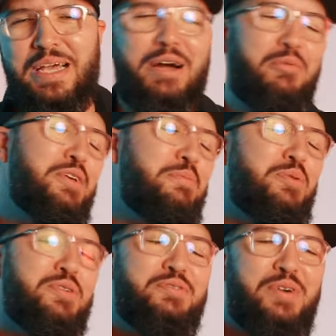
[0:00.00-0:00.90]
I read
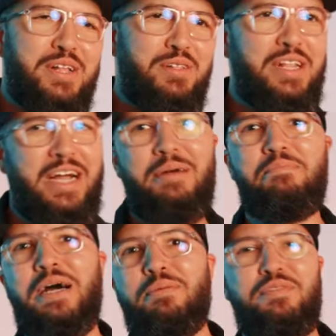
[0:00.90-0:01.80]
books quite a lot. Like I
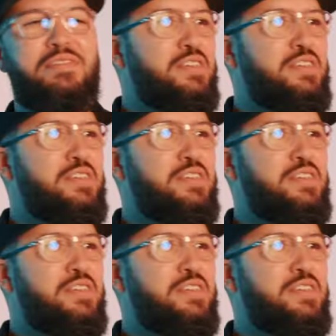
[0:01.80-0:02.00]
Bibles.